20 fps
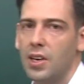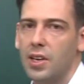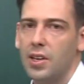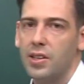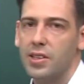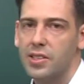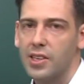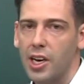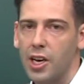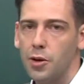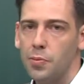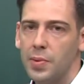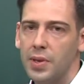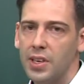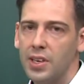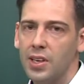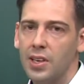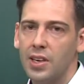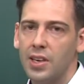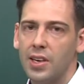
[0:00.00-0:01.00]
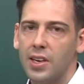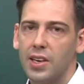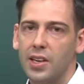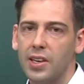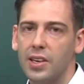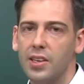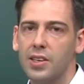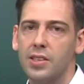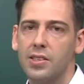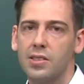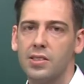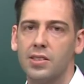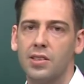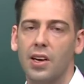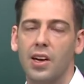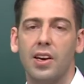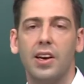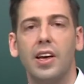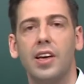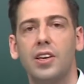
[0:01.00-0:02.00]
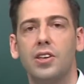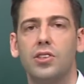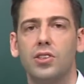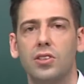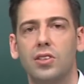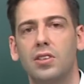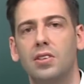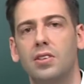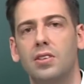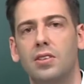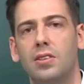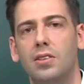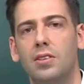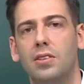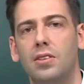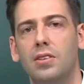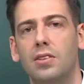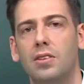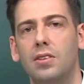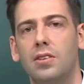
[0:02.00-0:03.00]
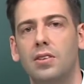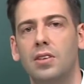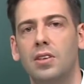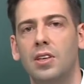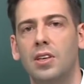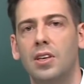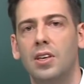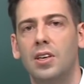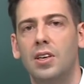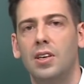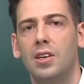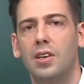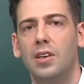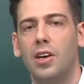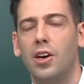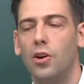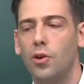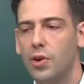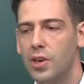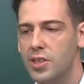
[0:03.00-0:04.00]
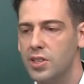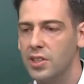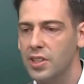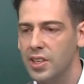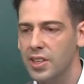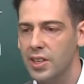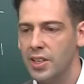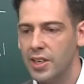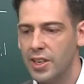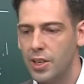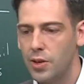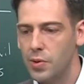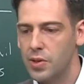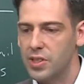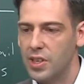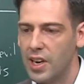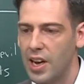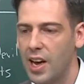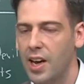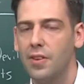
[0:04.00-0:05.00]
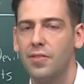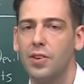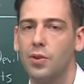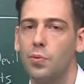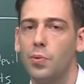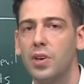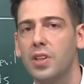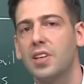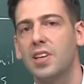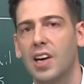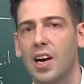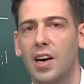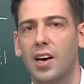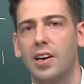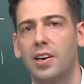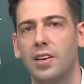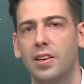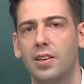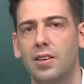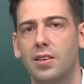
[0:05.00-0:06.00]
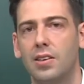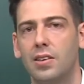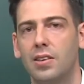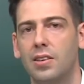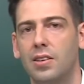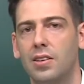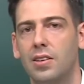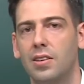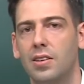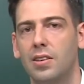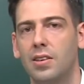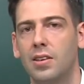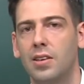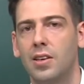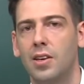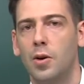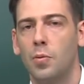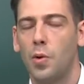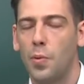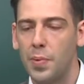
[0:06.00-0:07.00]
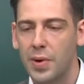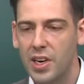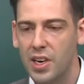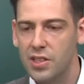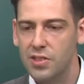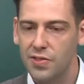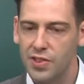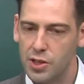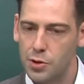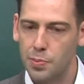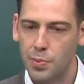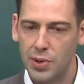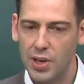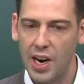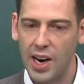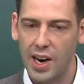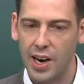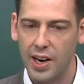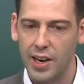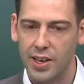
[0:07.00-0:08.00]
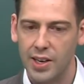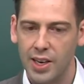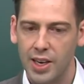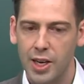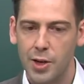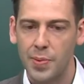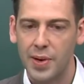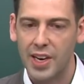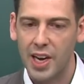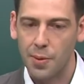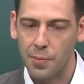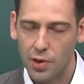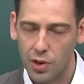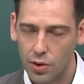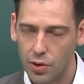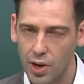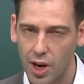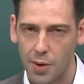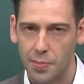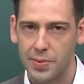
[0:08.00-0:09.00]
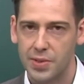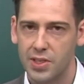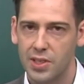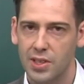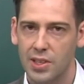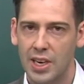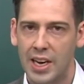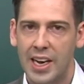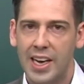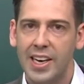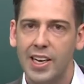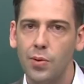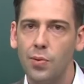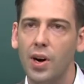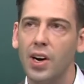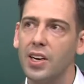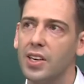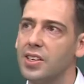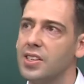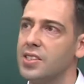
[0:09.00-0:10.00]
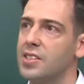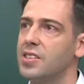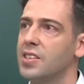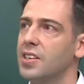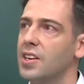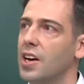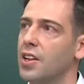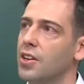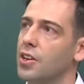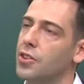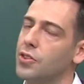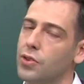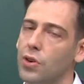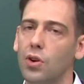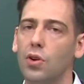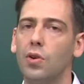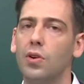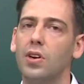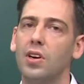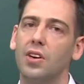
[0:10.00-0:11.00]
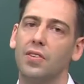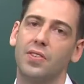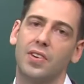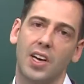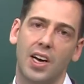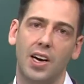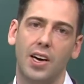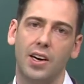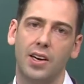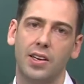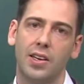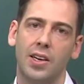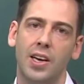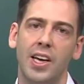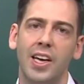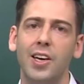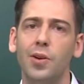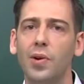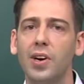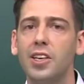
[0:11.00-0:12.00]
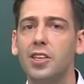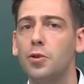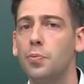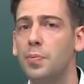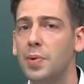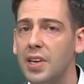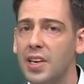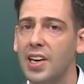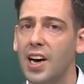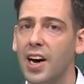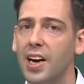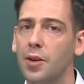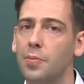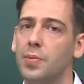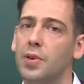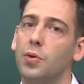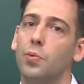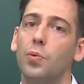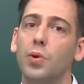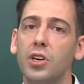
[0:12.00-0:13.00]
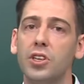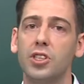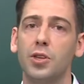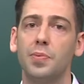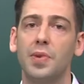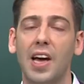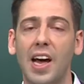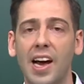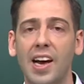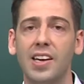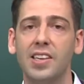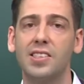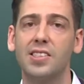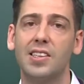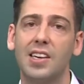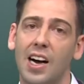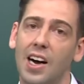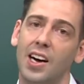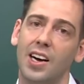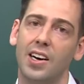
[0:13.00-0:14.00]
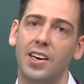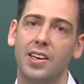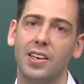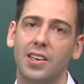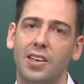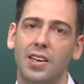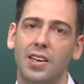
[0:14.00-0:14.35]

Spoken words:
This enemy is an angel. And originally, he was in heaven with God. But because of his pride, he became corrupt. He wanted to sit on the throne of God. He wanted to be God and be worshipped as God.